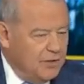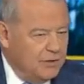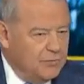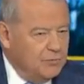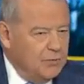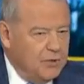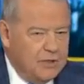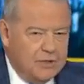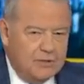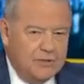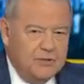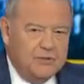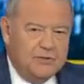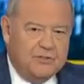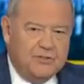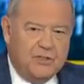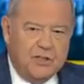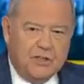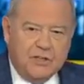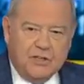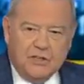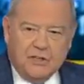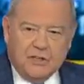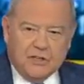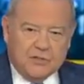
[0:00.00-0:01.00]

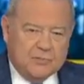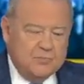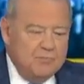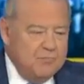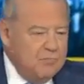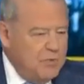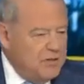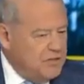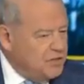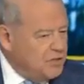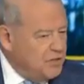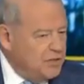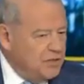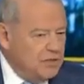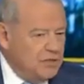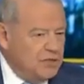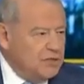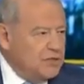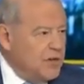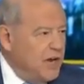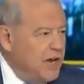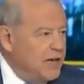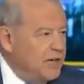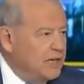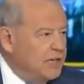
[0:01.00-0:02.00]
ridiculous
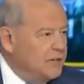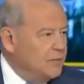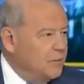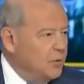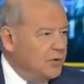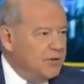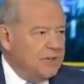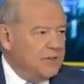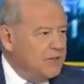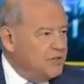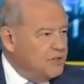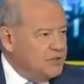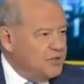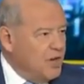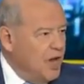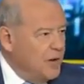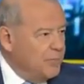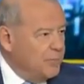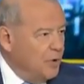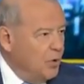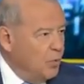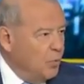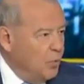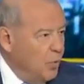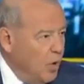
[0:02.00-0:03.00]
misunderstanding of what the
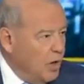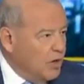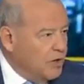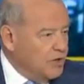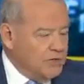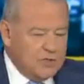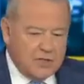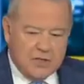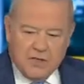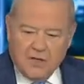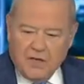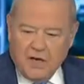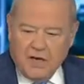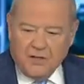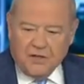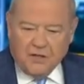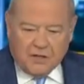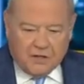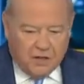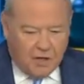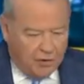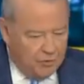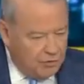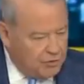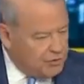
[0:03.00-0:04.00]
Gestapo was and the
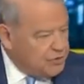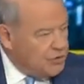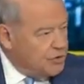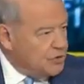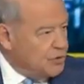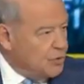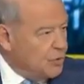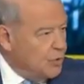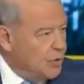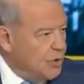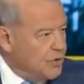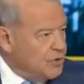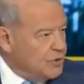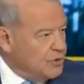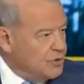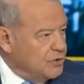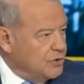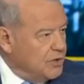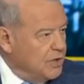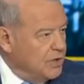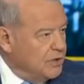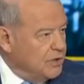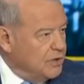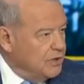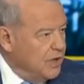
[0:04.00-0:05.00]
current situation
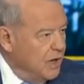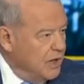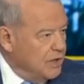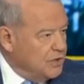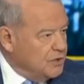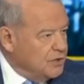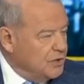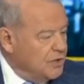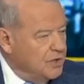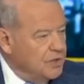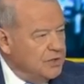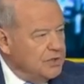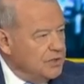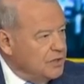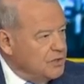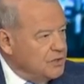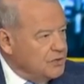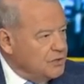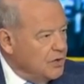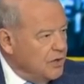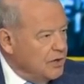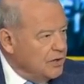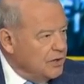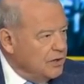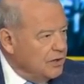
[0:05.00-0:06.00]
in Gaza and
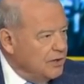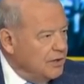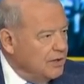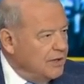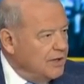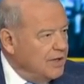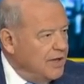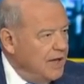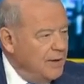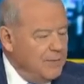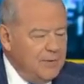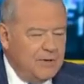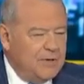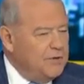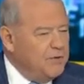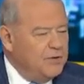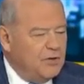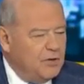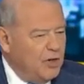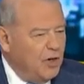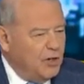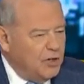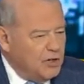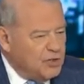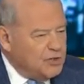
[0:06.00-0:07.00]
Israel. I mean, you've
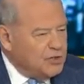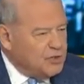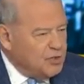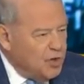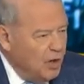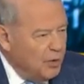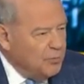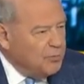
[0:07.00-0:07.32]
got to stop